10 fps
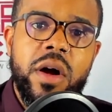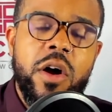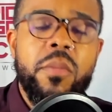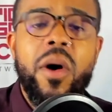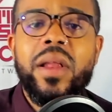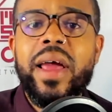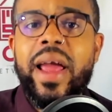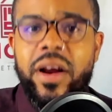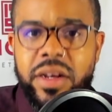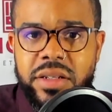Kamala
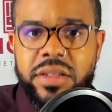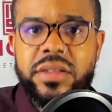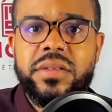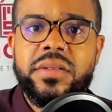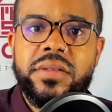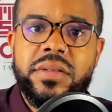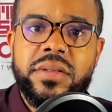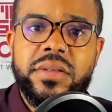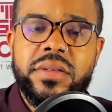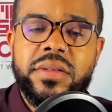Harris,
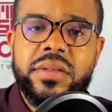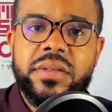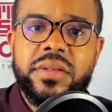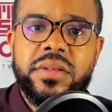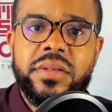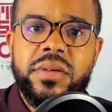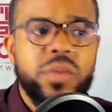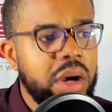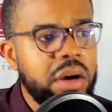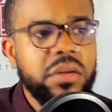
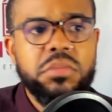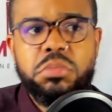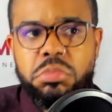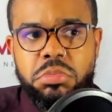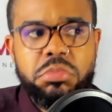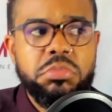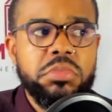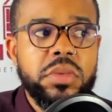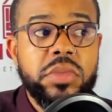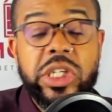well,
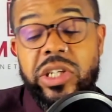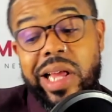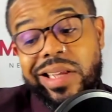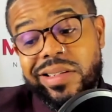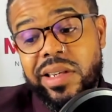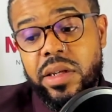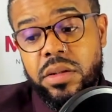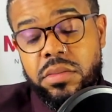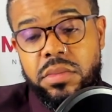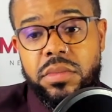she's light-skinned.
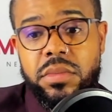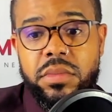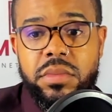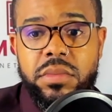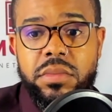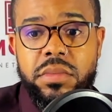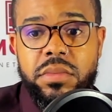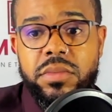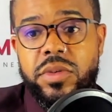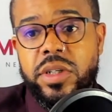
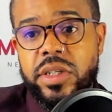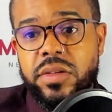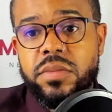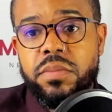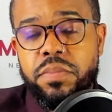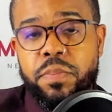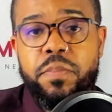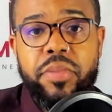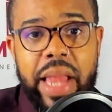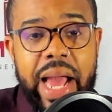She's
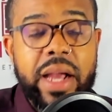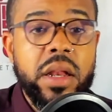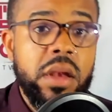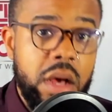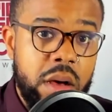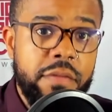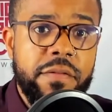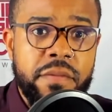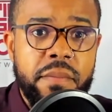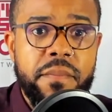black
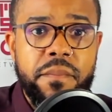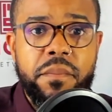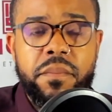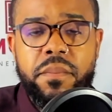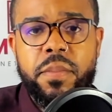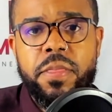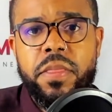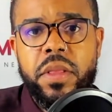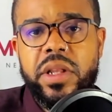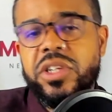enough.
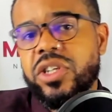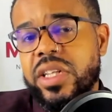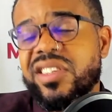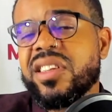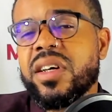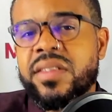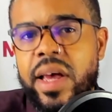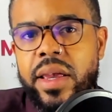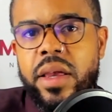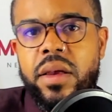At least, she, at least she looks
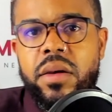like it.